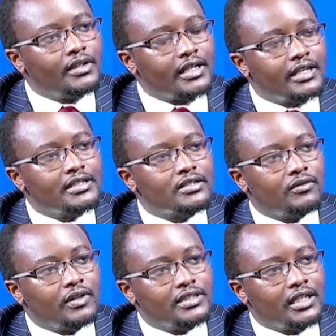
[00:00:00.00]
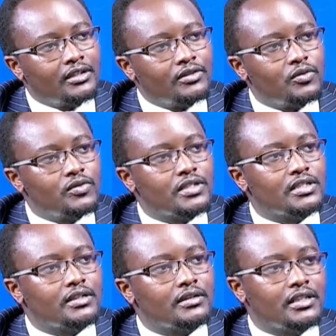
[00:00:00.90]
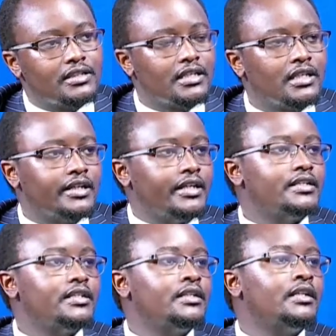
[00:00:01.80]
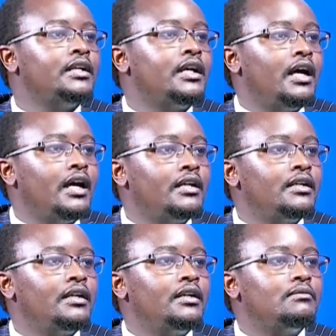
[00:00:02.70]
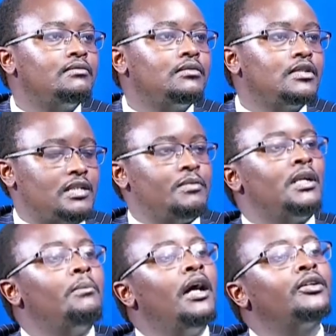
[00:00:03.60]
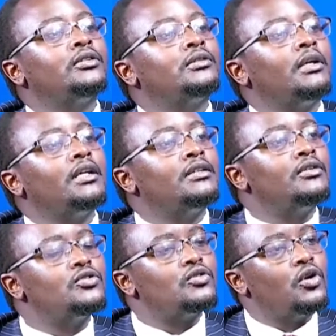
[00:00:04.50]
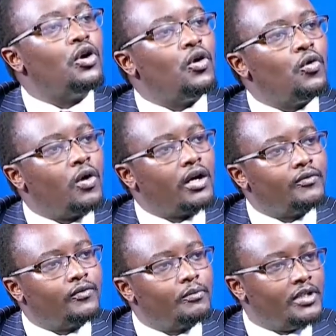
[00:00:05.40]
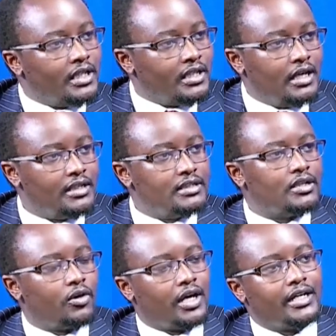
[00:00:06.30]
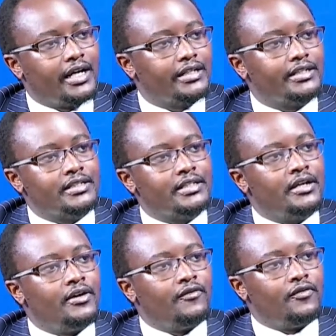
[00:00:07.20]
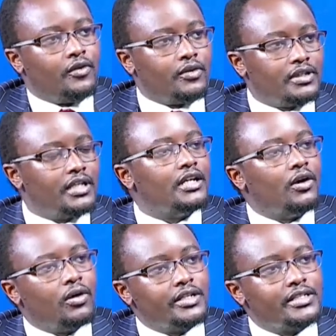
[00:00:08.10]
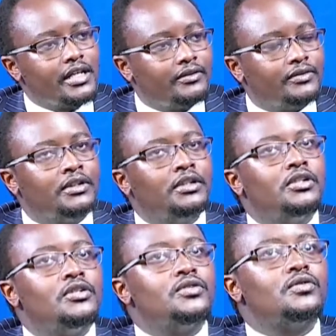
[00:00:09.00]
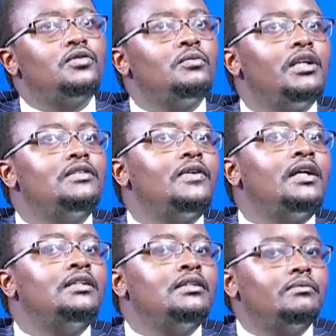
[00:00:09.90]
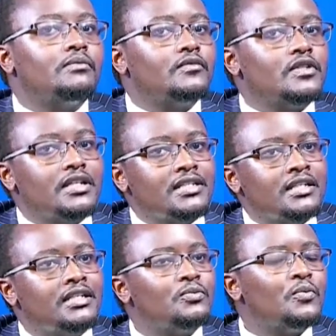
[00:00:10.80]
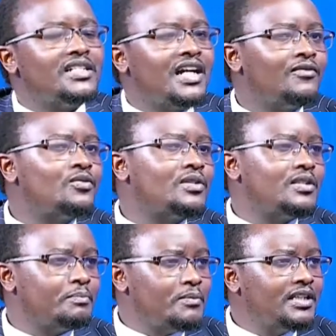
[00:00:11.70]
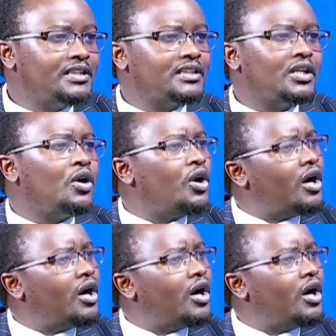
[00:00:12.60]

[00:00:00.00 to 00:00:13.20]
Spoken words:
the rights of a child who's suddenly 18 and has been abandoned by those who have been his or her guardians for nearly all his life. So you might find the Senate might have to debate